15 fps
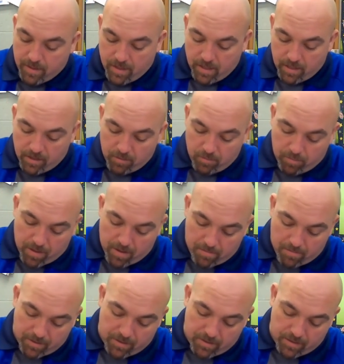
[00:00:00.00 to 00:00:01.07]
And you
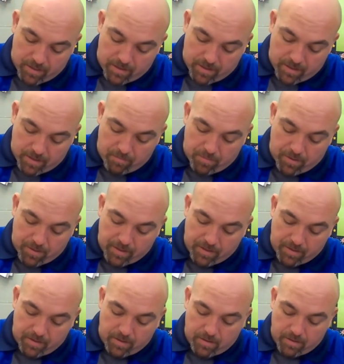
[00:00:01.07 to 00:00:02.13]
probably see that I'm putting
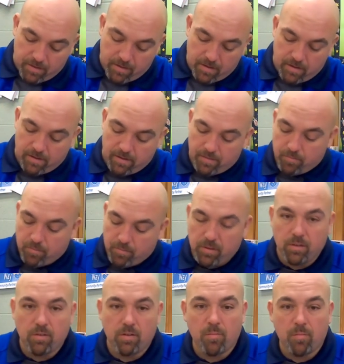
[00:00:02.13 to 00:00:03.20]
the
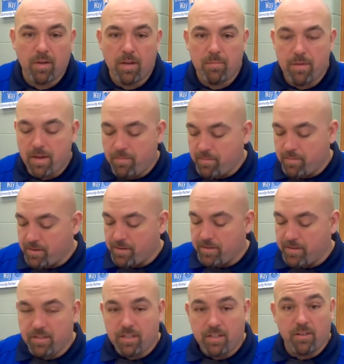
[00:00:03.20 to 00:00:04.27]
glue on my paper
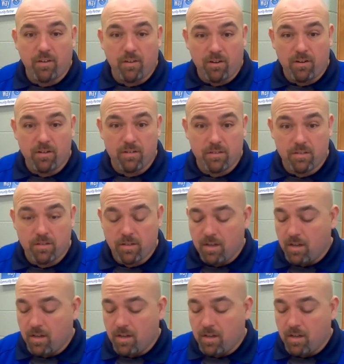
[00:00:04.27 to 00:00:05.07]
instead of the hearts.